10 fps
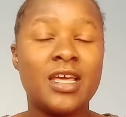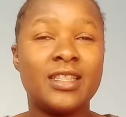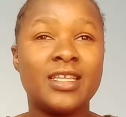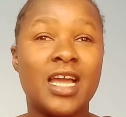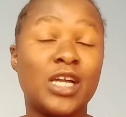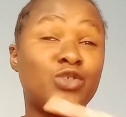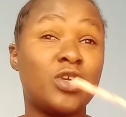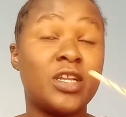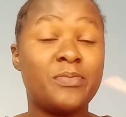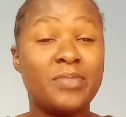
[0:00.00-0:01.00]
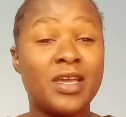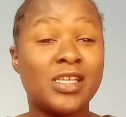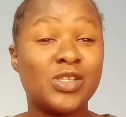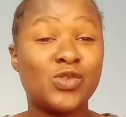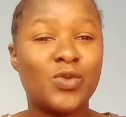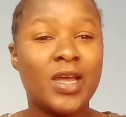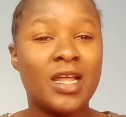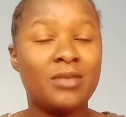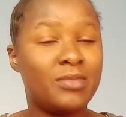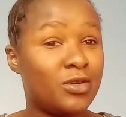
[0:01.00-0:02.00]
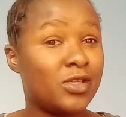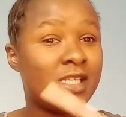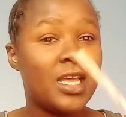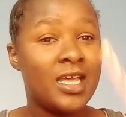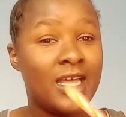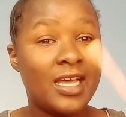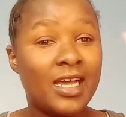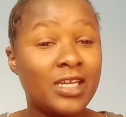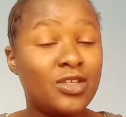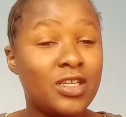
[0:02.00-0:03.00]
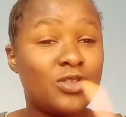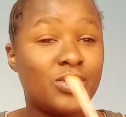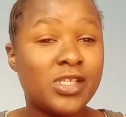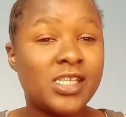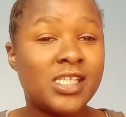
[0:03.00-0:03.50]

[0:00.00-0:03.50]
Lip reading: They actually pays well, because actually those